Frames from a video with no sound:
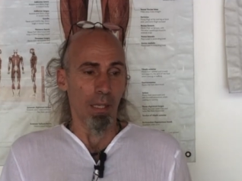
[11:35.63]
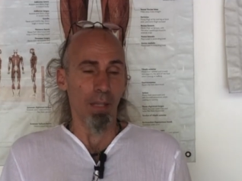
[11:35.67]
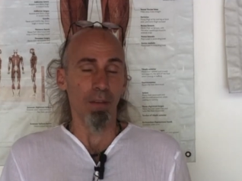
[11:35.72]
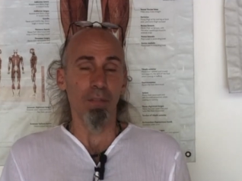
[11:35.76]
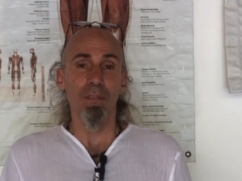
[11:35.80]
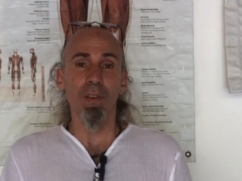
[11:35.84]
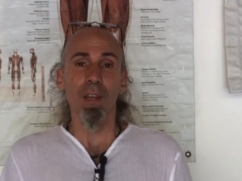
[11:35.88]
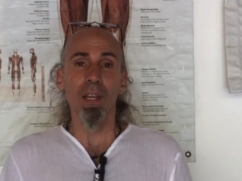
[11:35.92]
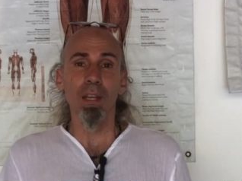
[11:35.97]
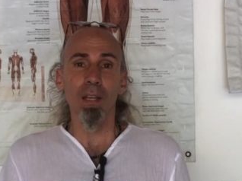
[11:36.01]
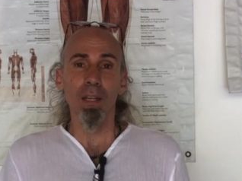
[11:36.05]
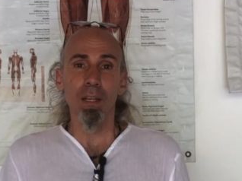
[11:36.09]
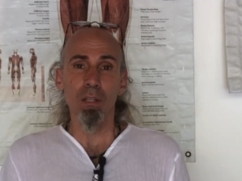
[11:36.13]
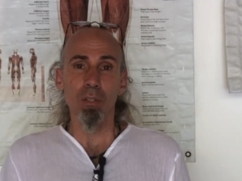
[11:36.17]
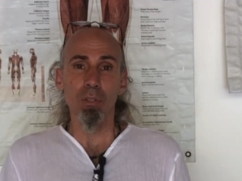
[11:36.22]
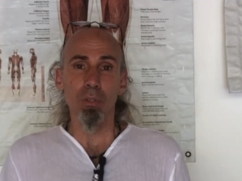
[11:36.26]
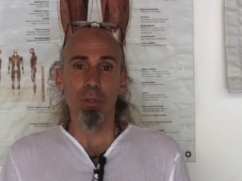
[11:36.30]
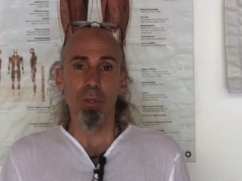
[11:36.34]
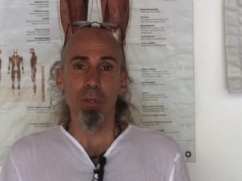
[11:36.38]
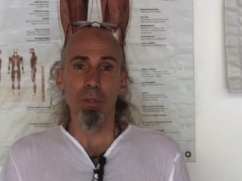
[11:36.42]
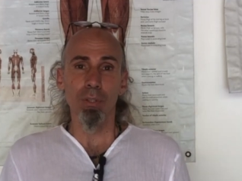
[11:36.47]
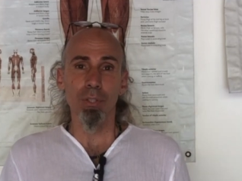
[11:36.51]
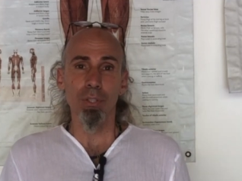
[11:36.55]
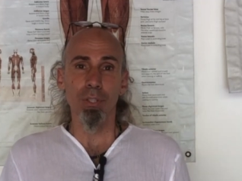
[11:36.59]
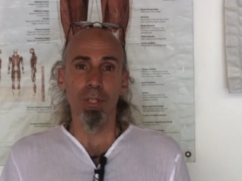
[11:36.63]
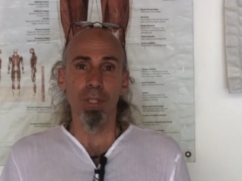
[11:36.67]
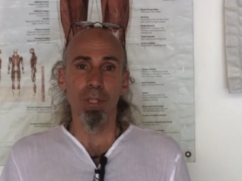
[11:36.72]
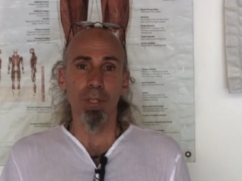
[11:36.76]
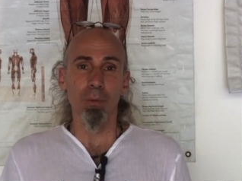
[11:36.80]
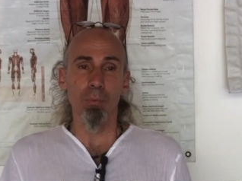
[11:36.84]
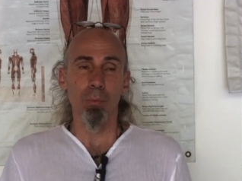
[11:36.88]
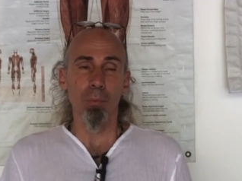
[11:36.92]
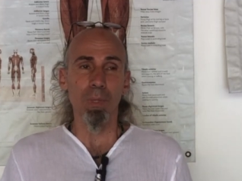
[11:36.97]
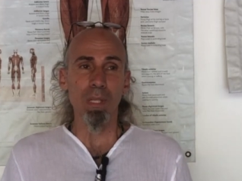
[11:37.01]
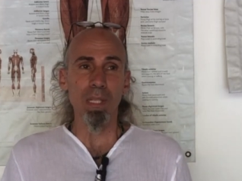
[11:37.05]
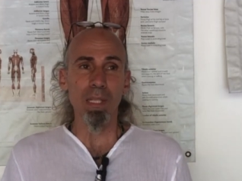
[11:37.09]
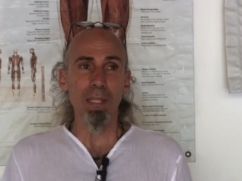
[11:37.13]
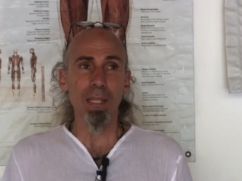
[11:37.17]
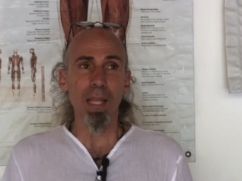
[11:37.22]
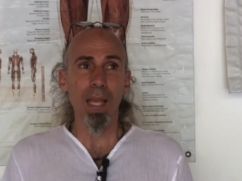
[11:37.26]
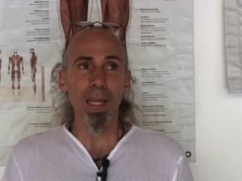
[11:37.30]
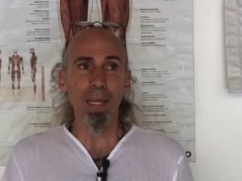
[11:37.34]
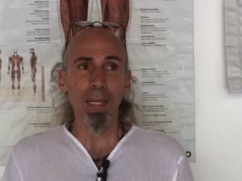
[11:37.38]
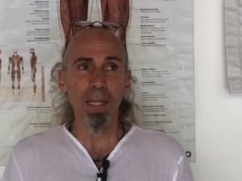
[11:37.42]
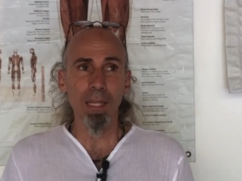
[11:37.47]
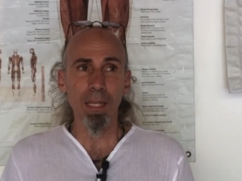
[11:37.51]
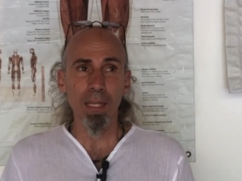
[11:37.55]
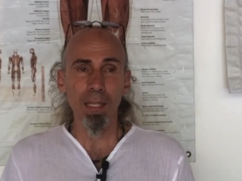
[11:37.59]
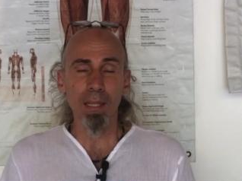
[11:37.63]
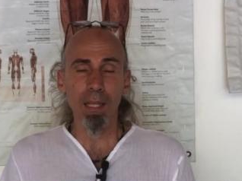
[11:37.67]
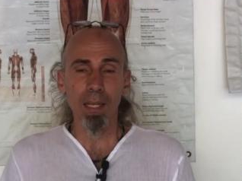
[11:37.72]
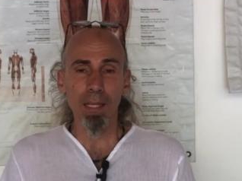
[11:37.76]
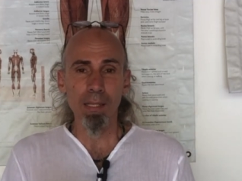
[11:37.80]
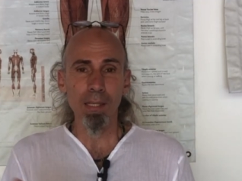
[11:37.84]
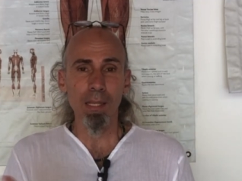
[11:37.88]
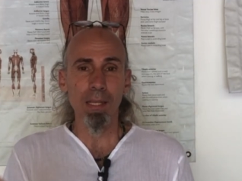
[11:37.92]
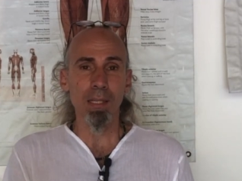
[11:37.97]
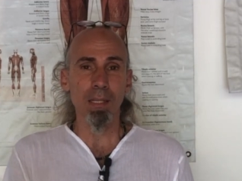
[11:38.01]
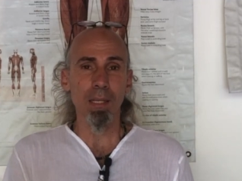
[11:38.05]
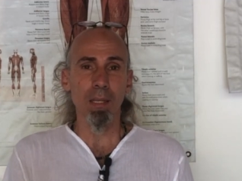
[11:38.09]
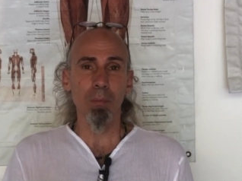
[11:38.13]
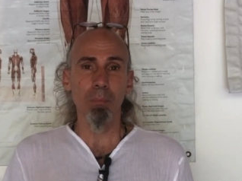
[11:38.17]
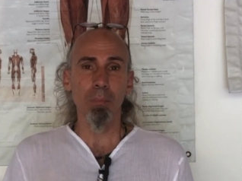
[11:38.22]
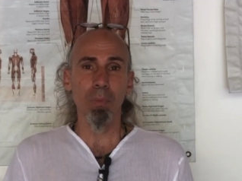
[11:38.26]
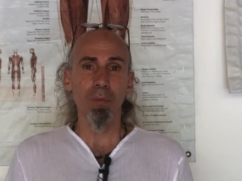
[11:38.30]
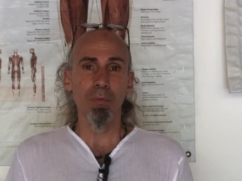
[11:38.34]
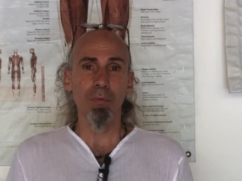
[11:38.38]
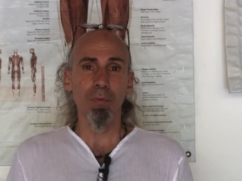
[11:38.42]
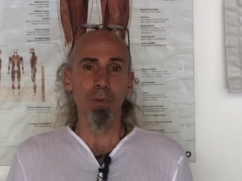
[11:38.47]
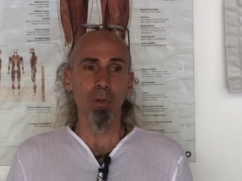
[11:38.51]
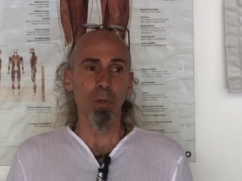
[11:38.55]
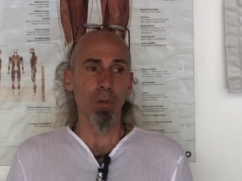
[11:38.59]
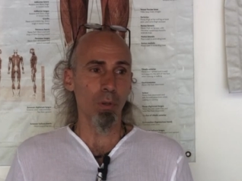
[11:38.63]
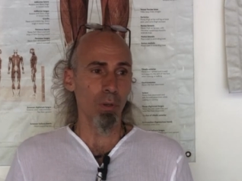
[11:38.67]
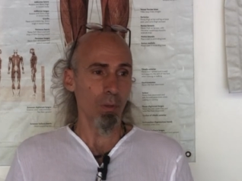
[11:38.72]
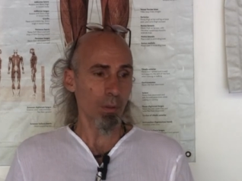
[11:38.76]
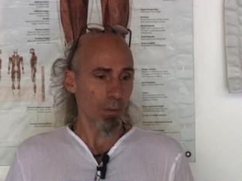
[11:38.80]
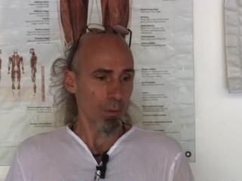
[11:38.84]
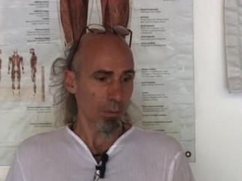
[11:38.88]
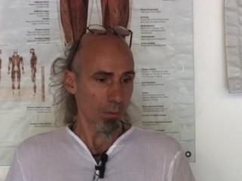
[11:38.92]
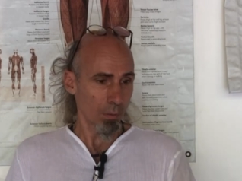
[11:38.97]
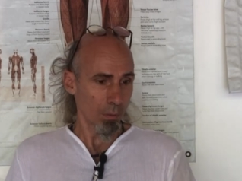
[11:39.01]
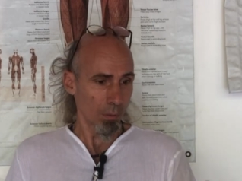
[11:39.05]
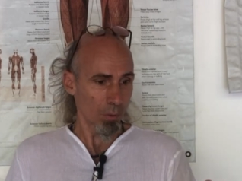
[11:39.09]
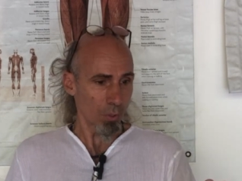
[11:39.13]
in Vedic astrology, we study it as I said before.